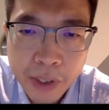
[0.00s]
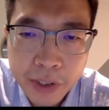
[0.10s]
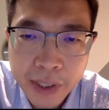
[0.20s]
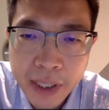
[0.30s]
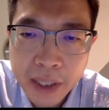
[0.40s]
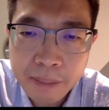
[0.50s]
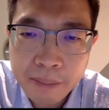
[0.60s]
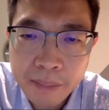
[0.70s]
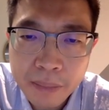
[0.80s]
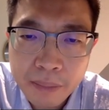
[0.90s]
regression
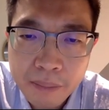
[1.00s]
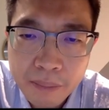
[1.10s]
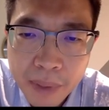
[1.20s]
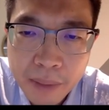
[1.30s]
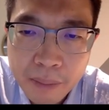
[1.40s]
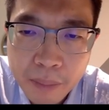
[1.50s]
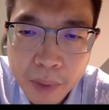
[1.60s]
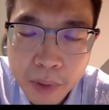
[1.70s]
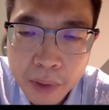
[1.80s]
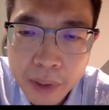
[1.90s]
can be
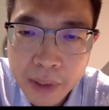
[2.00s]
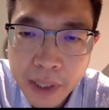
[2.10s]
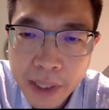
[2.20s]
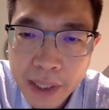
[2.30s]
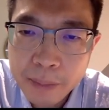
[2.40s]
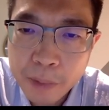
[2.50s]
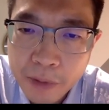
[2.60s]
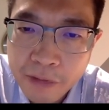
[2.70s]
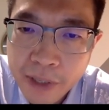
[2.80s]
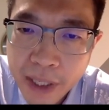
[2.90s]
more cannot
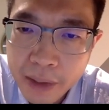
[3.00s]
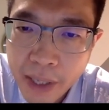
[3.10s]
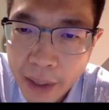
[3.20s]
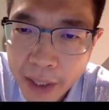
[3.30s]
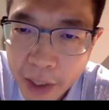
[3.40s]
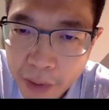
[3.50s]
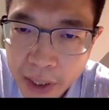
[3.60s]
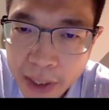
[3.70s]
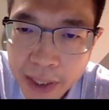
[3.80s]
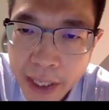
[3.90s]
reflect
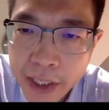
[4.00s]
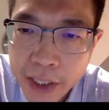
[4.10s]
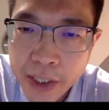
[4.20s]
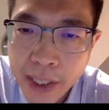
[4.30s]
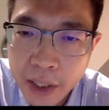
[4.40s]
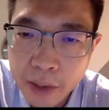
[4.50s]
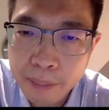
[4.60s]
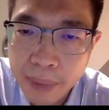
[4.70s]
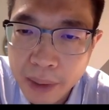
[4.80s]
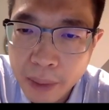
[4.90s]
accurately and it can
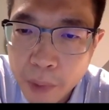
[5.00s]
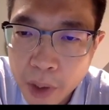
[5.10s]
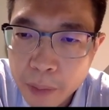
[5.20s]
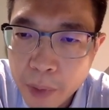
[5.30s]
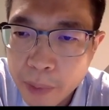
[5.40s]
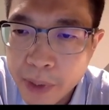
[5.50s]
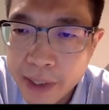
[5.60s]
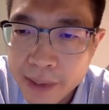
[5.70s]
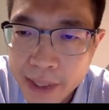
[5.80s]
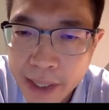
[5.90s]
be more appropriately
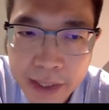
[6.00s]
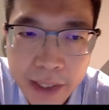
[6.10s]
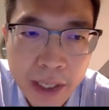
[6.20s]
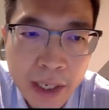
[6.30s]
assessed